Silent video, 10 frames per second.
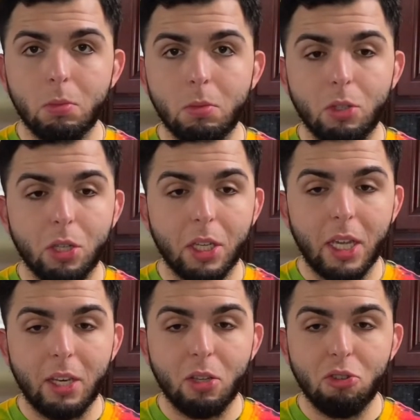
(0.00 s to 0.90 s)
you're gonna get
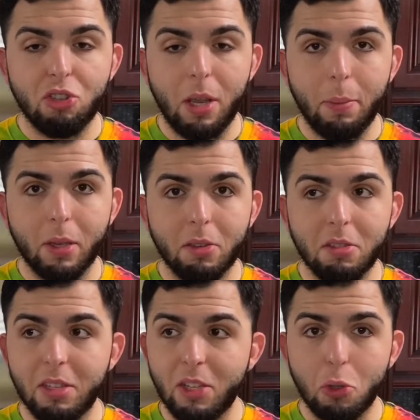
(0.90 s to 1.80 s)
in good shape because it
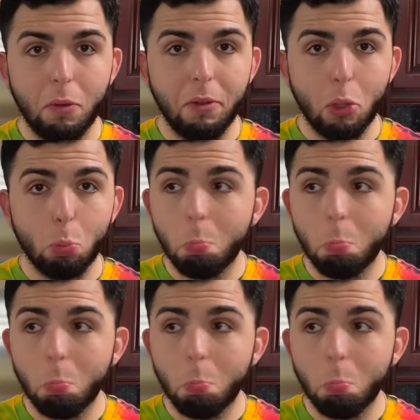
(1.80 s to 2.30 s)
tastes good for you.